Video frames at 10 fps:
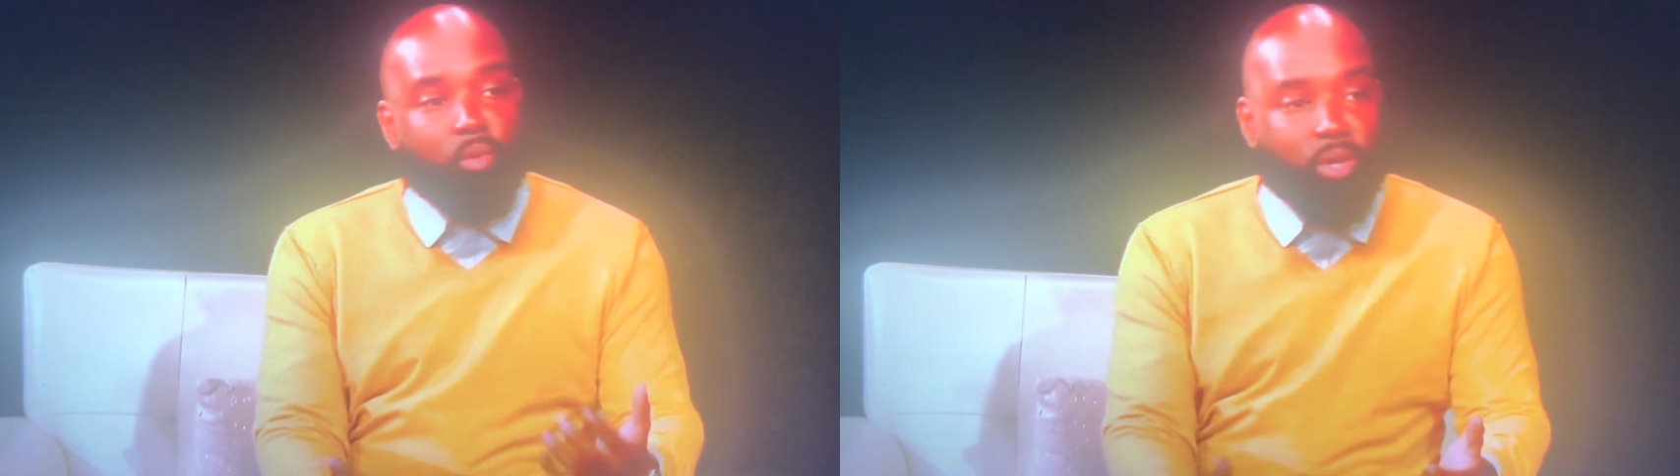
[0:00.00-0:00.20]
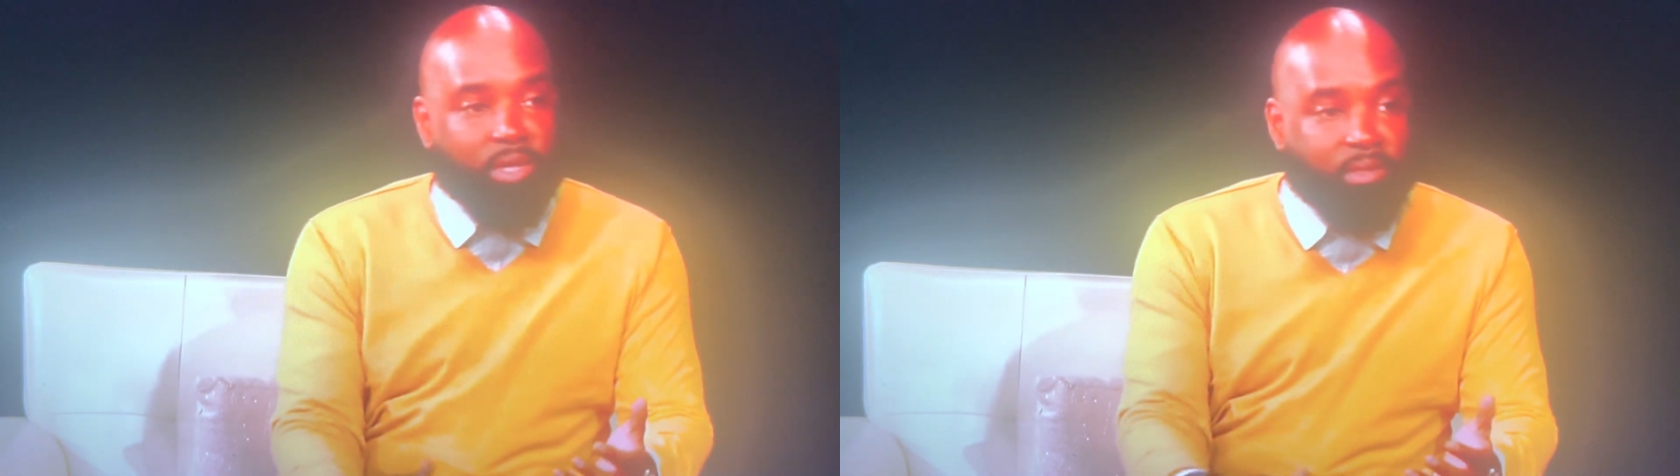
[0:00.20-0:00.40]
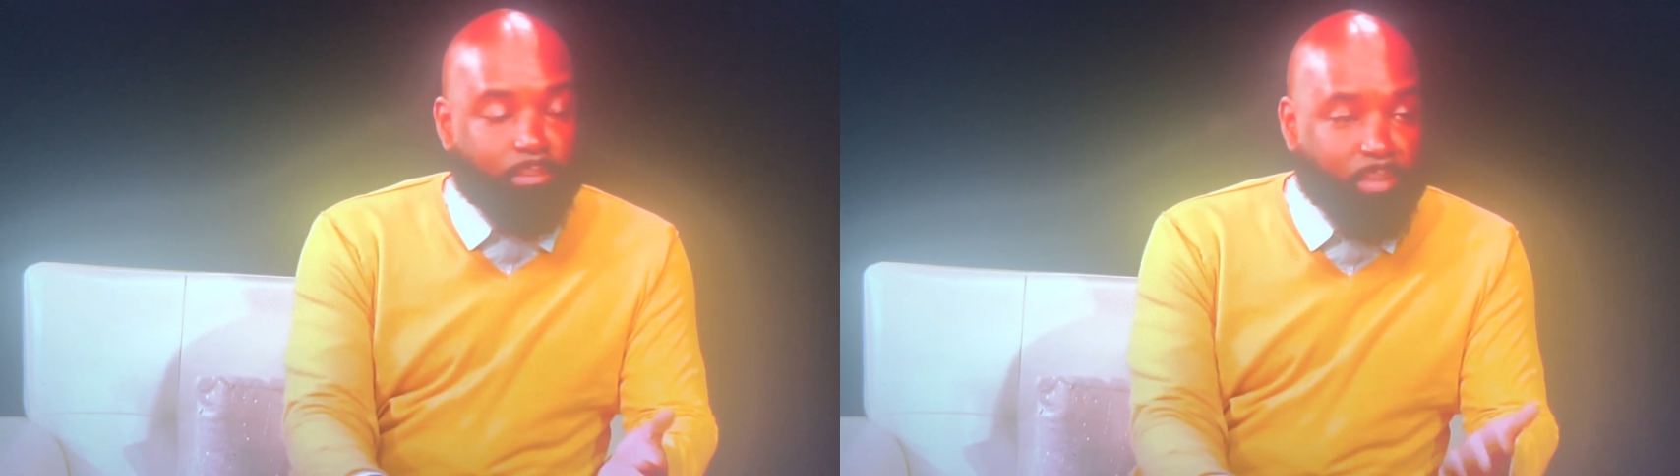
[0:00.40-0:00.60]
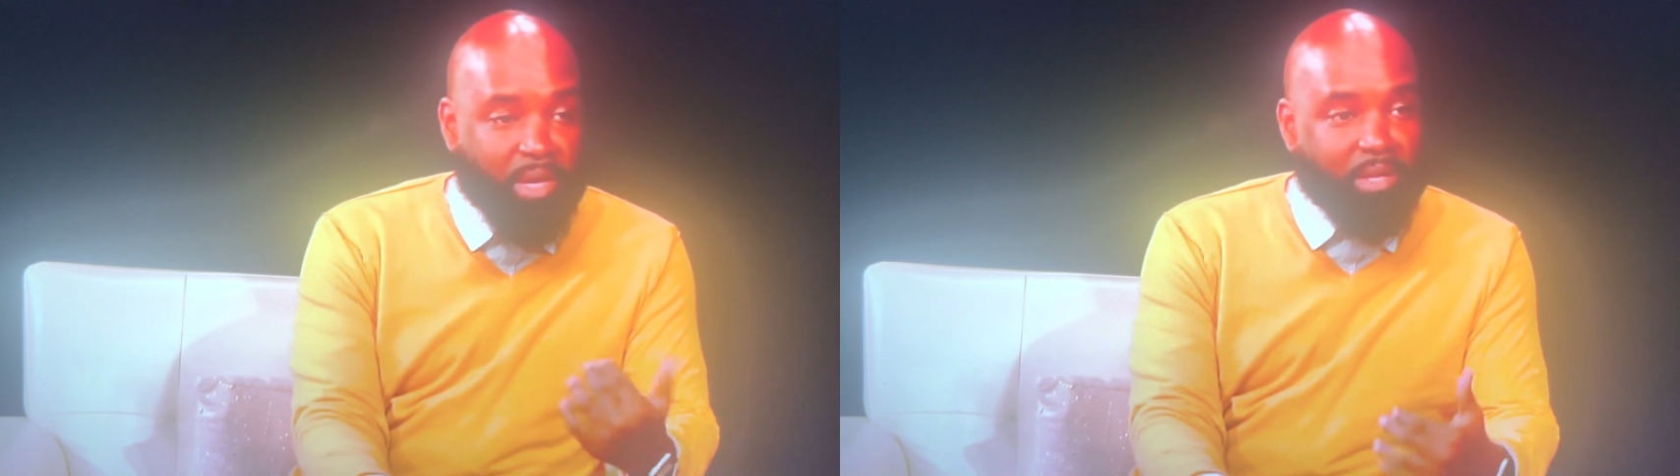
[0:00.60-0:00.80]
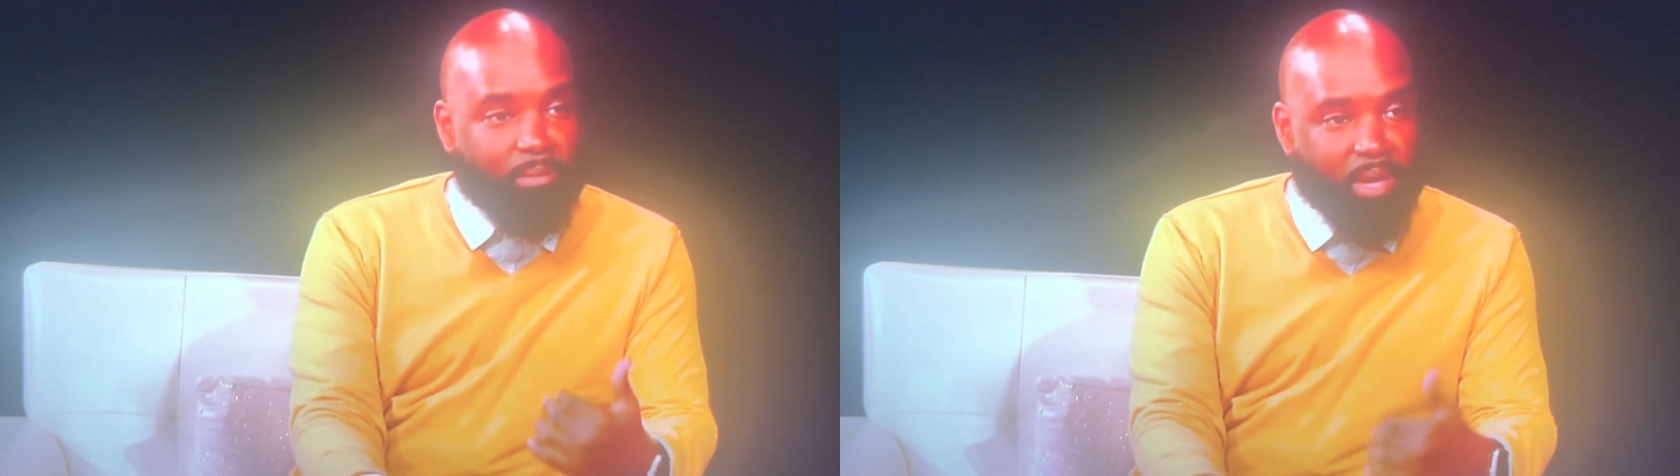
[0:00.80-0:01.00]
with
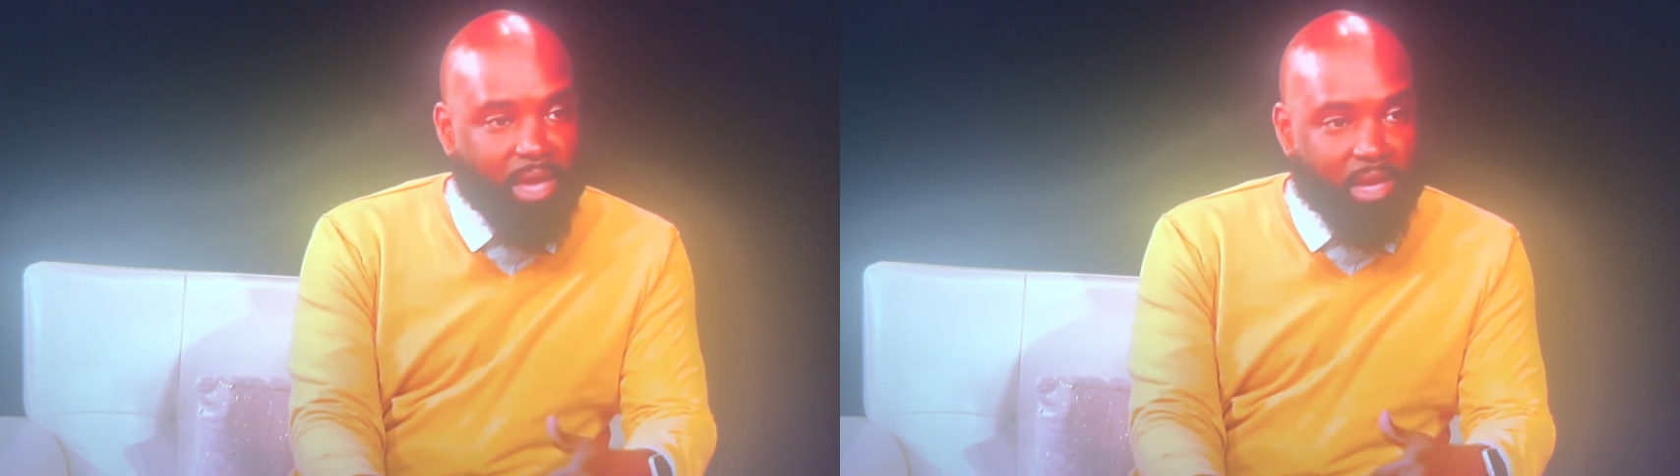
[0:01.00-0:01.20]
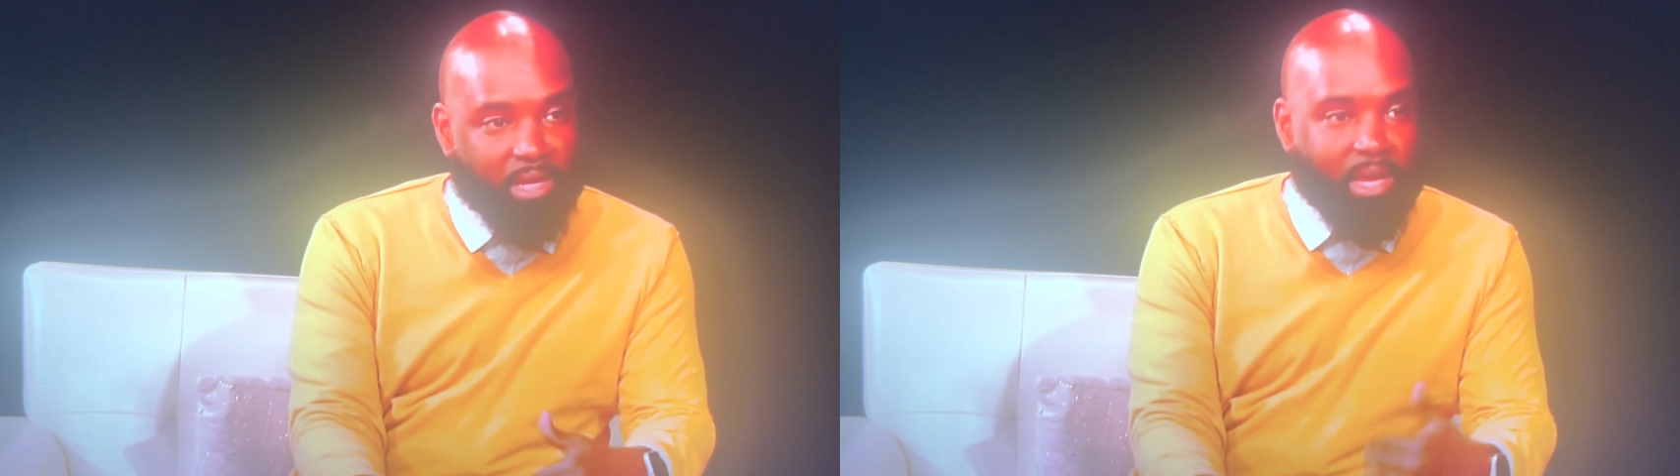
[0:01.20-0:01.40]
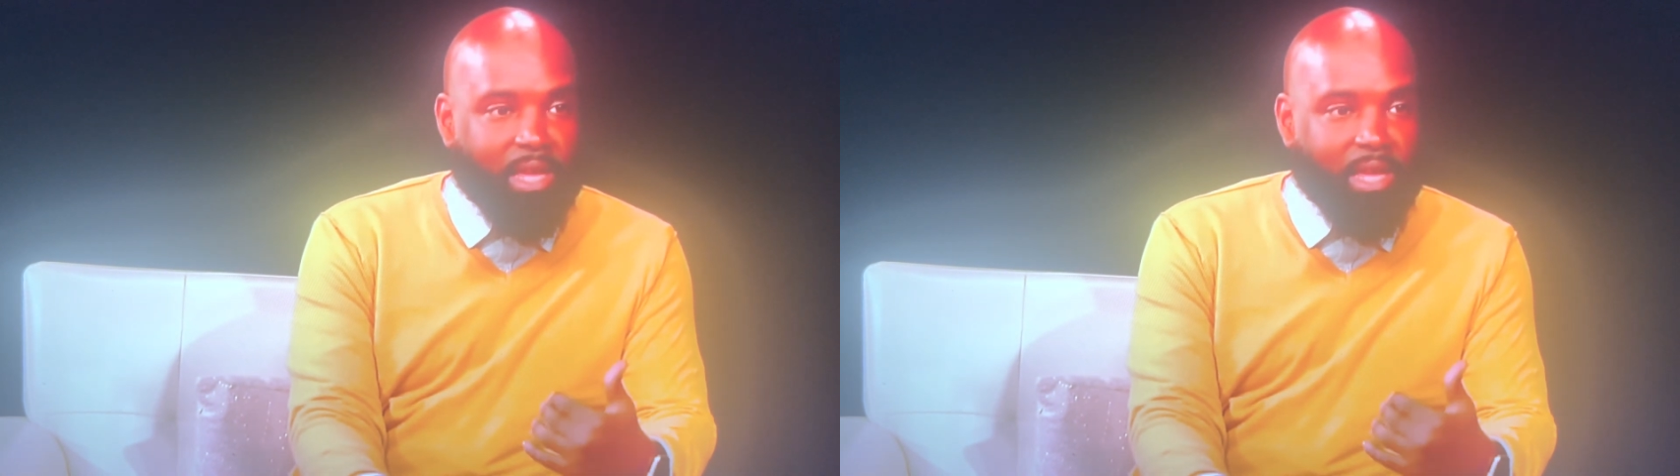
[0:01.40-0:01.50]
being a man.